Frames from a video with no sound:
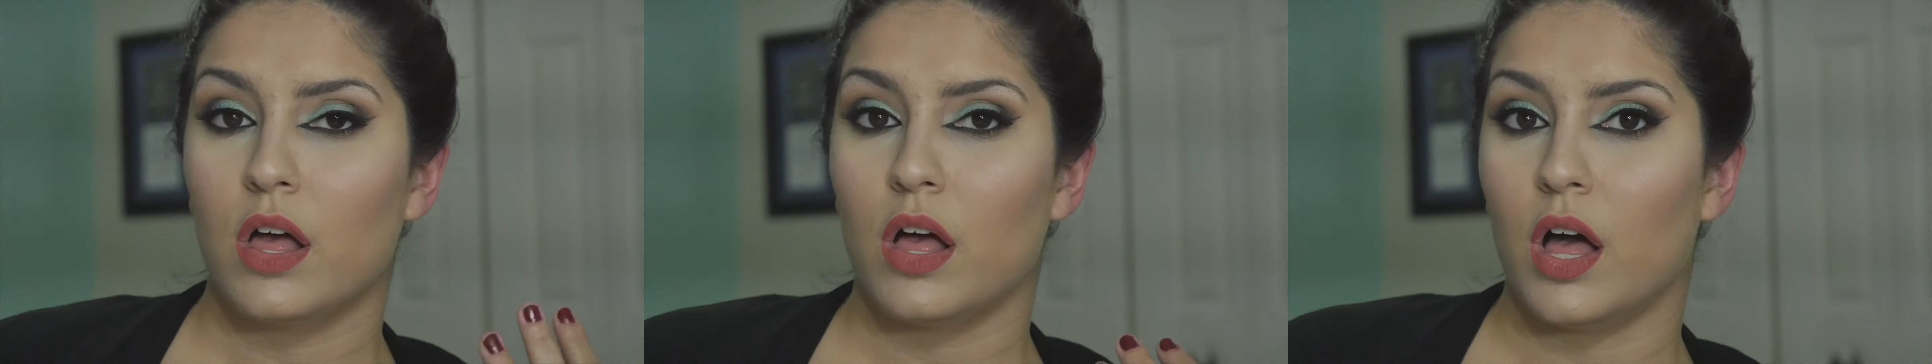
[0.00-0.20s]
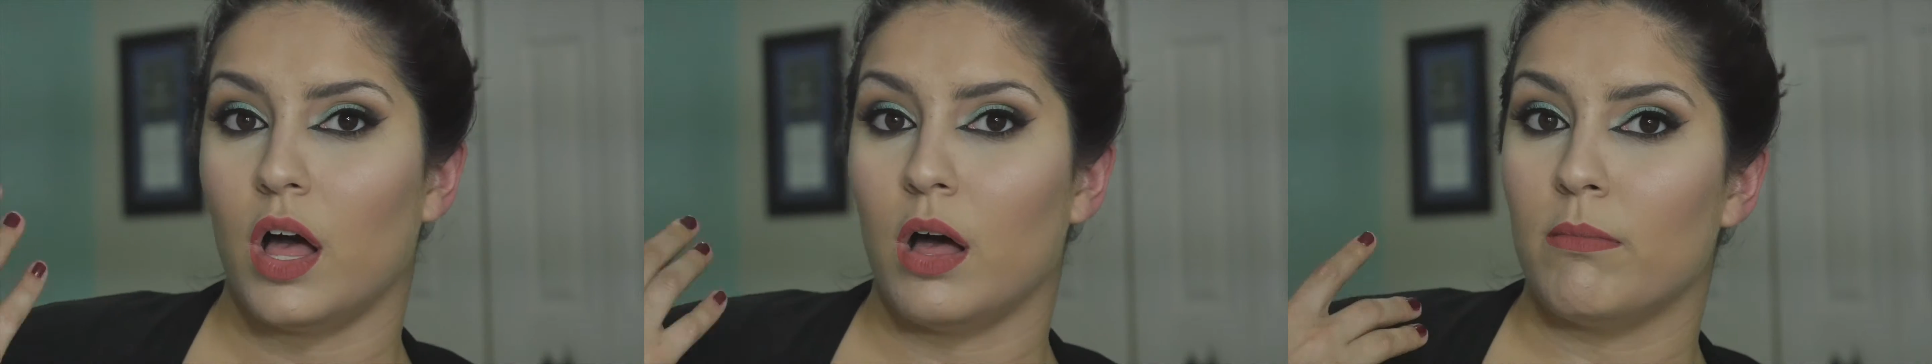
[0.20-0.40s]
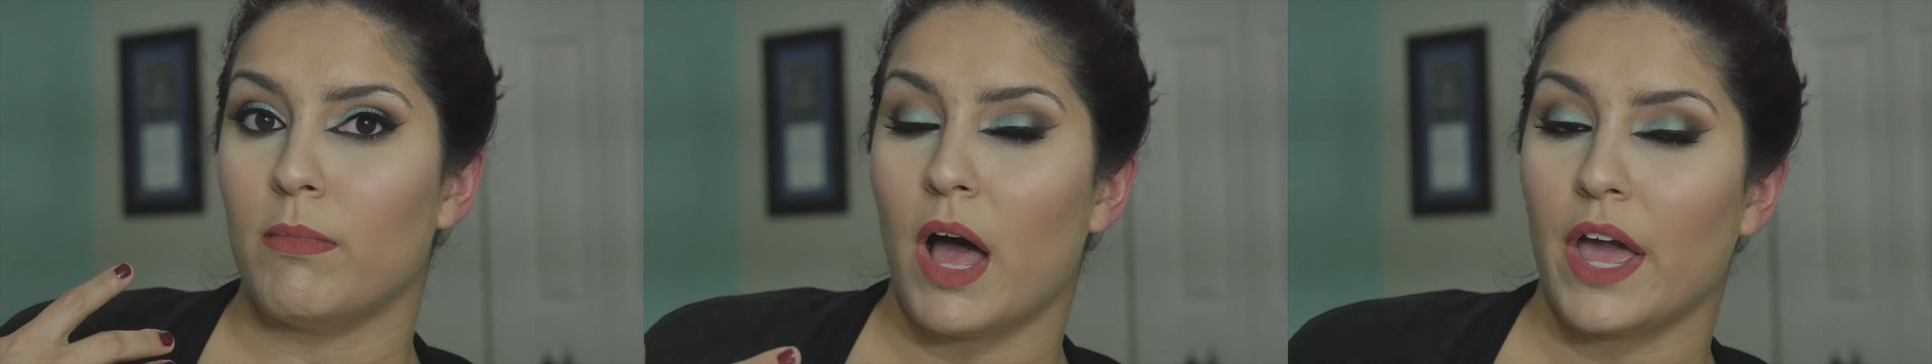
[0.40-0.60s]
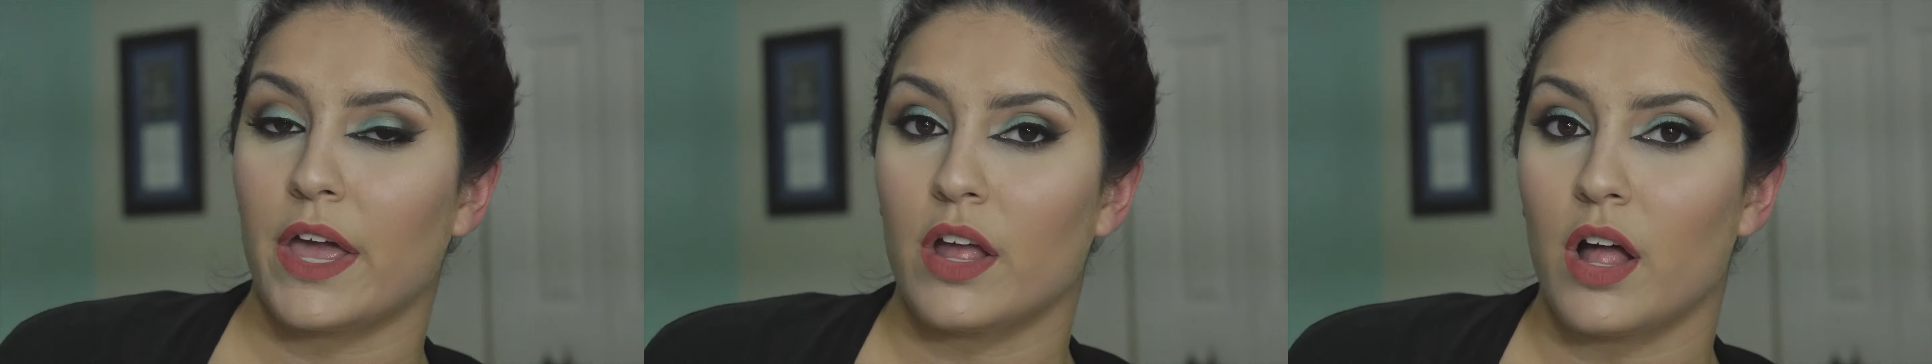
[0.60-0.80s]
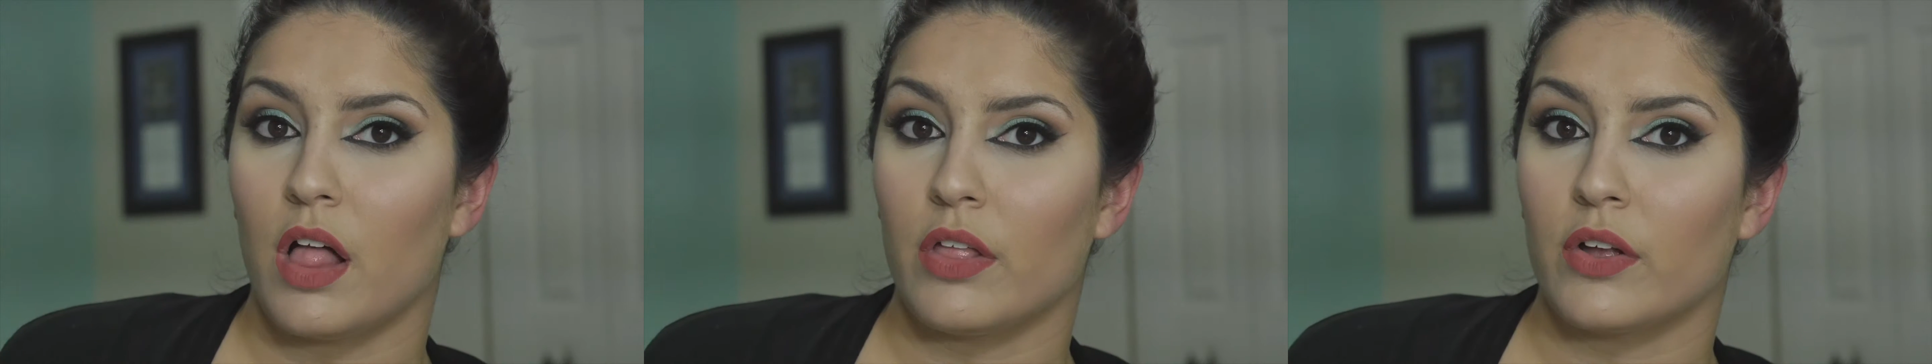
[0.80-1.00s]
eye
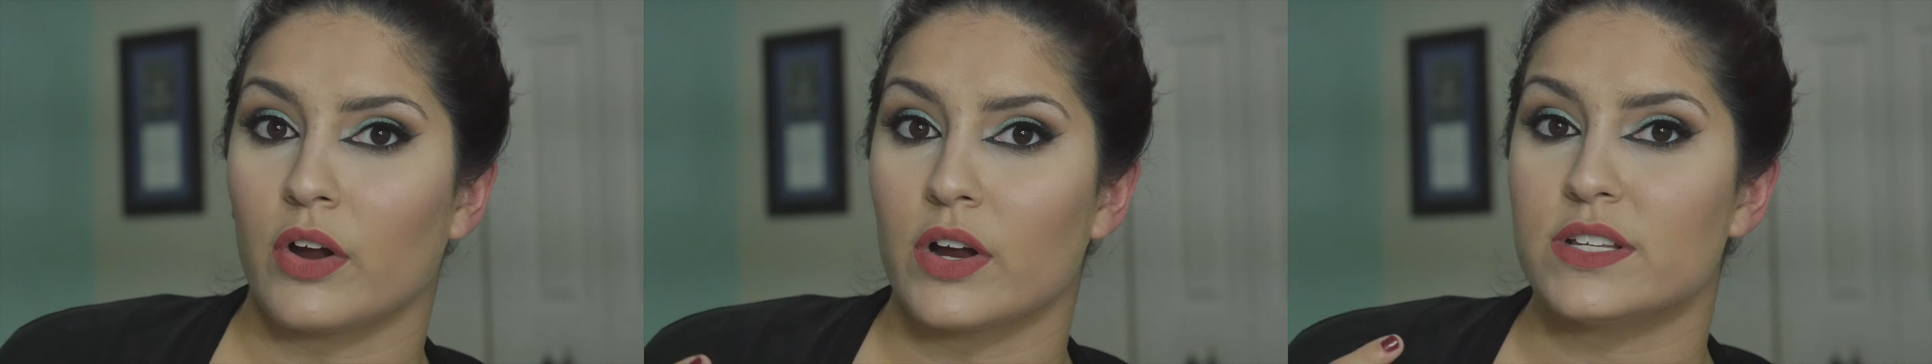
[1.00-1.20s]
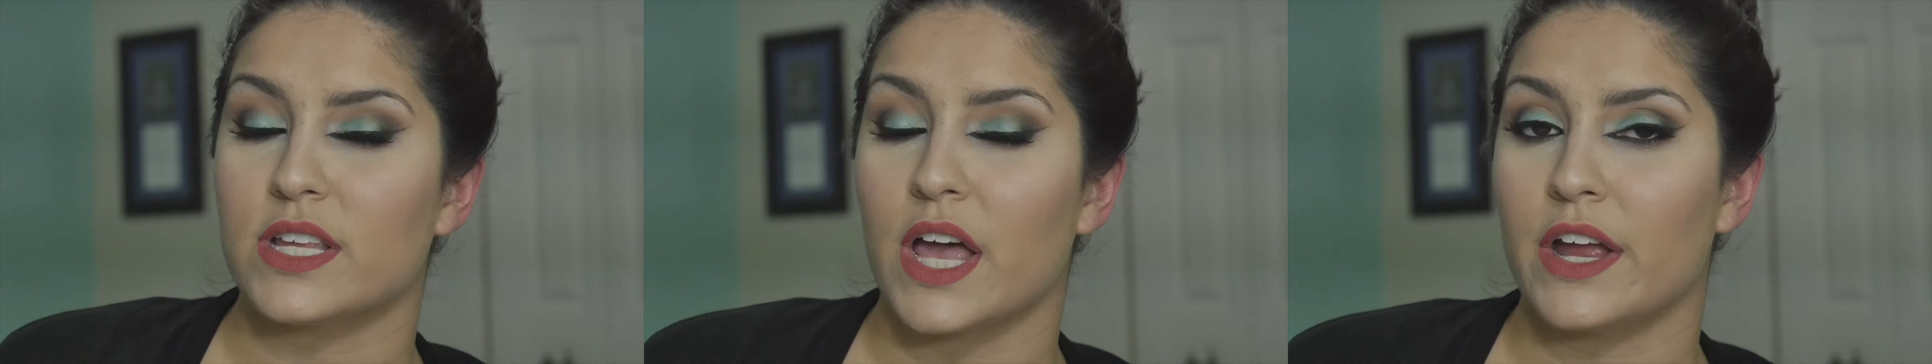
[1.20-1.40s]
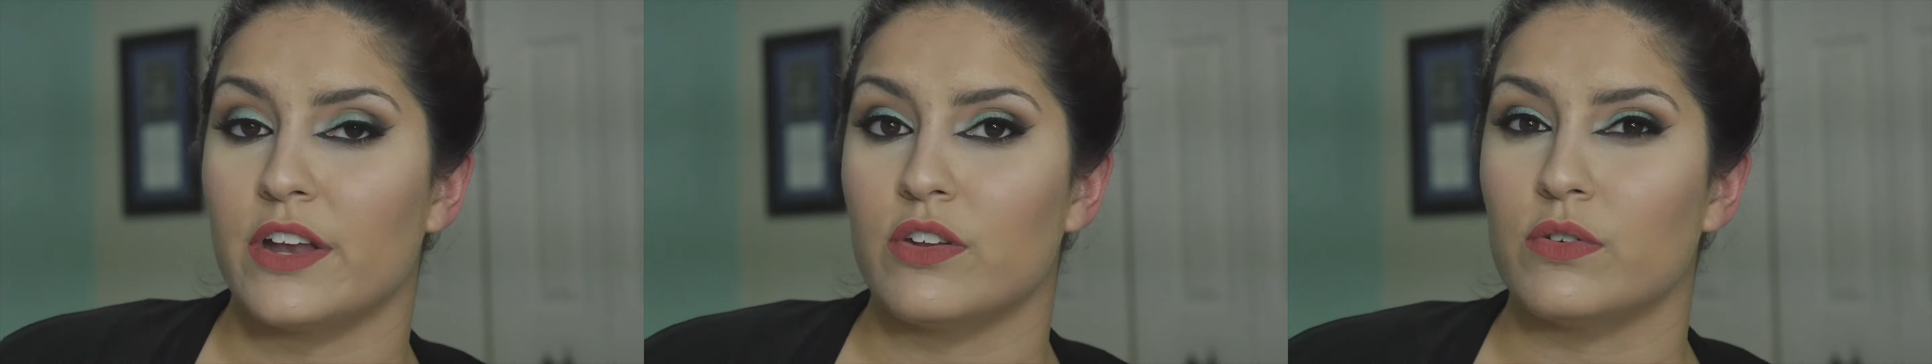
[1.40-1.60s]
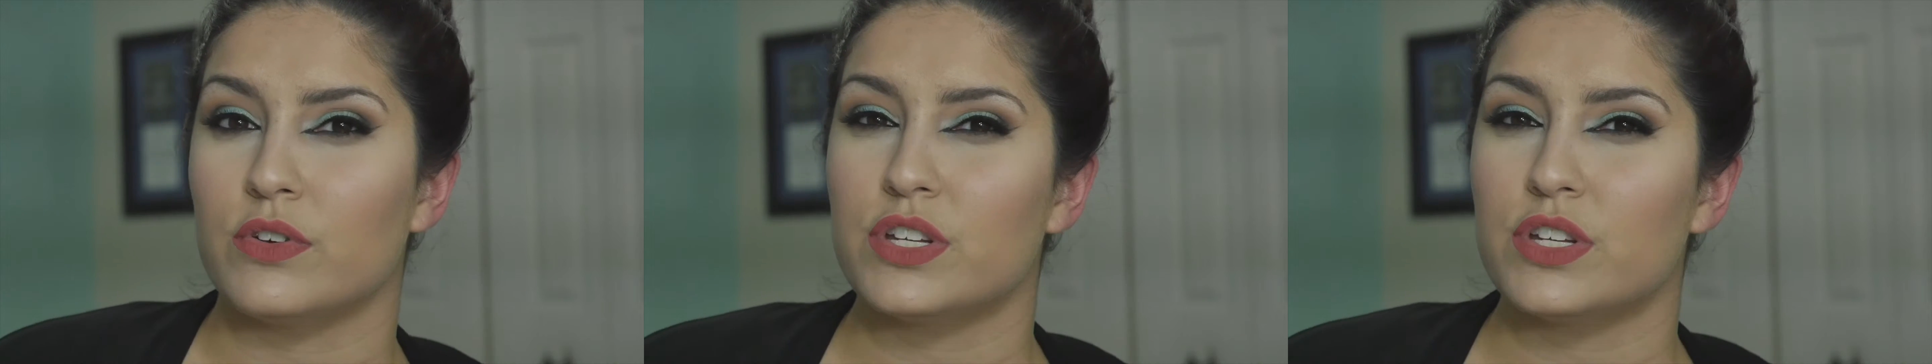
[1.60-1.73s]
color as I do.